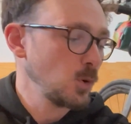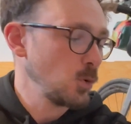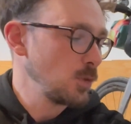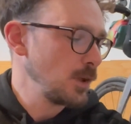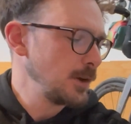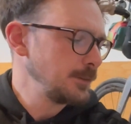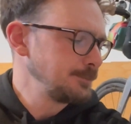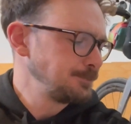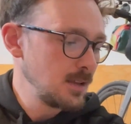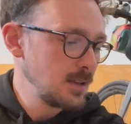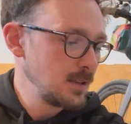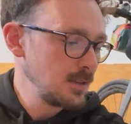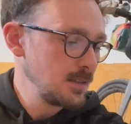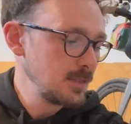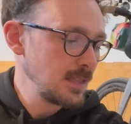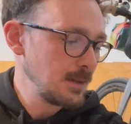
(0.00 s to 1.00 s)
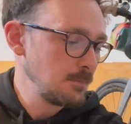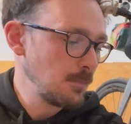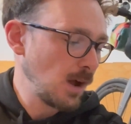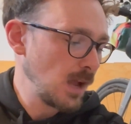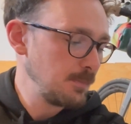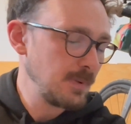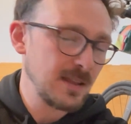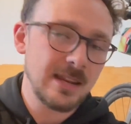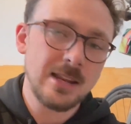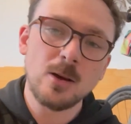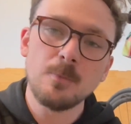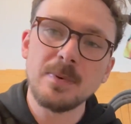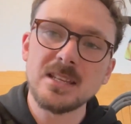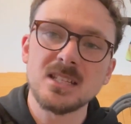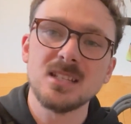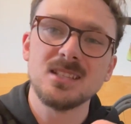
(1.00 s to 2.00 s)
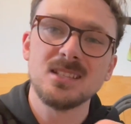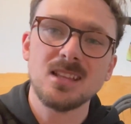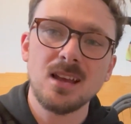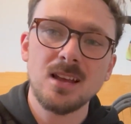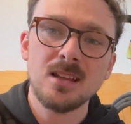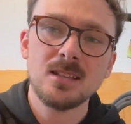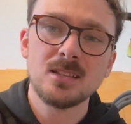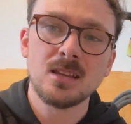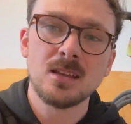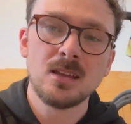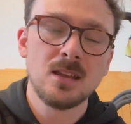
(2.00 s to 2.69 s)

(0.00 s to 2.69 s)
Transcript: Although there might have been little bits of dirt